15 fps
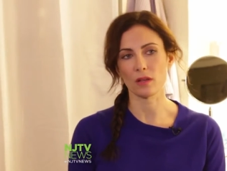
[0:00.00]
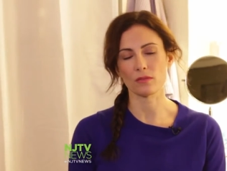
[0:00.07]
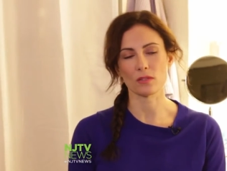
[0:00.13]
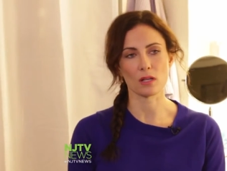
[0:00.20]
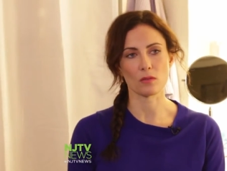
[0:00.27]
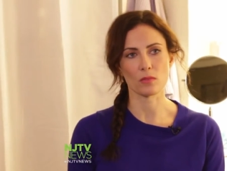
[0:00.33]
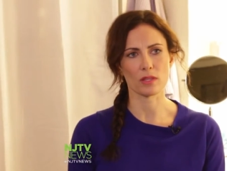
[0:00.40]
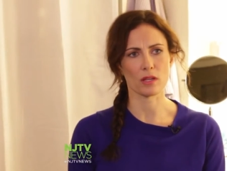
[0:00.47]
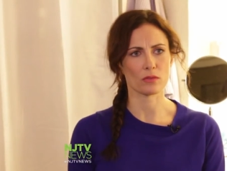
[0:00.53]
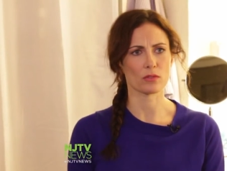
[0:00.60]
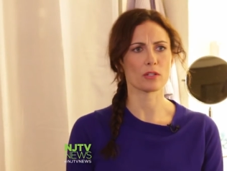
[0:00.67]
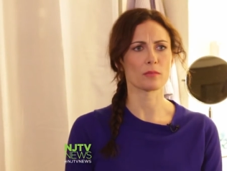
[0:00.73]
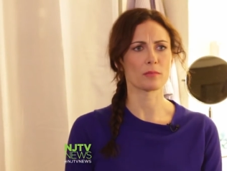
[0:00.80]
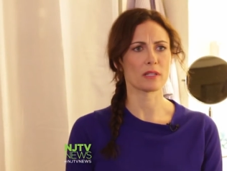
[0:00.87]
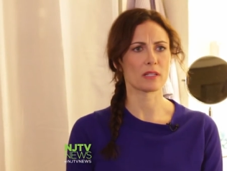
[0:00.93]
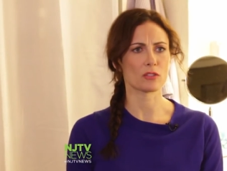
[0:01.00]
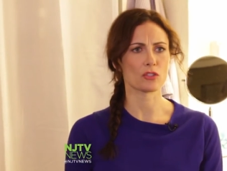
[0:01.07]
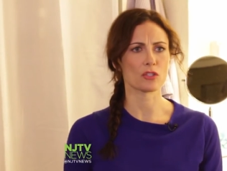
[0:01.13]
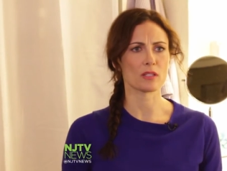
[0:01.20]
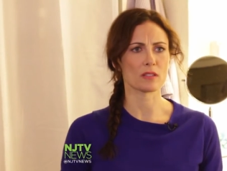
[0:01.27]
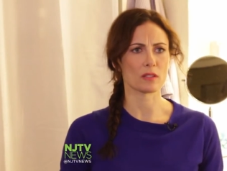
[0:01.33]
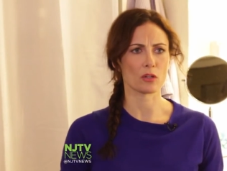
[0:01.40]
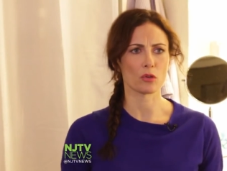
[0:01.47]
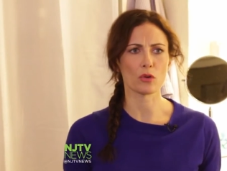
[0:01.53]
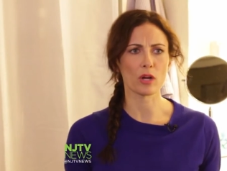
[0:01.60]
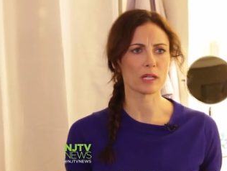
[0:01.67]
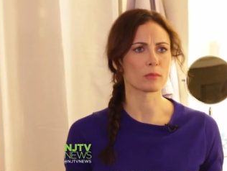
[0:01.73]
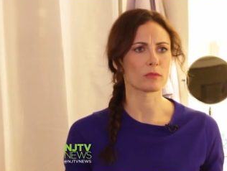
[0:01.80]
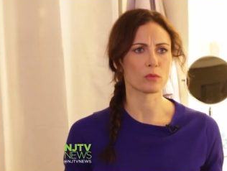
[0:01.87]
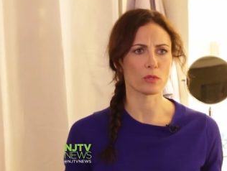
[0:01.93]
have done without her, because she's an
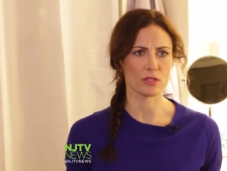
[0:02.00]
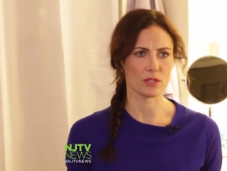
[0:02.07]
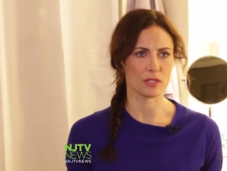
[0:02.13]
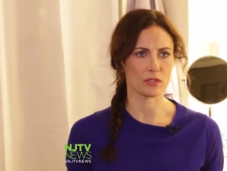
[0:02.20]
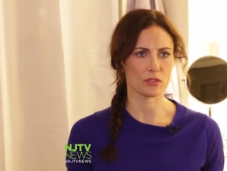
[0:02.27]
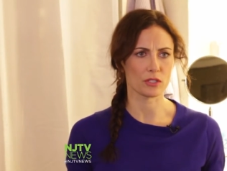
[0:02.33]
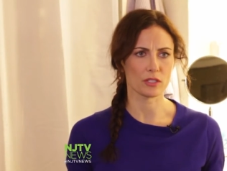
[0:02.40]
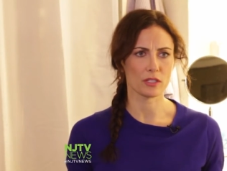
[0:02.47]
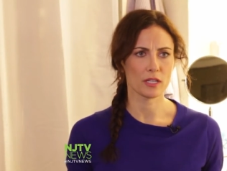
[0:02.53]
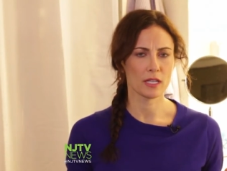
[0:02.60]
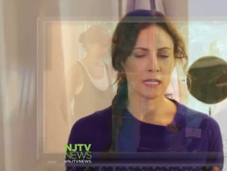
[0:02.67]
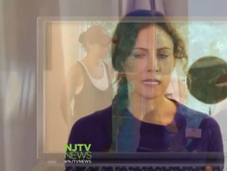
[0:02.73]
incredible voice teacher,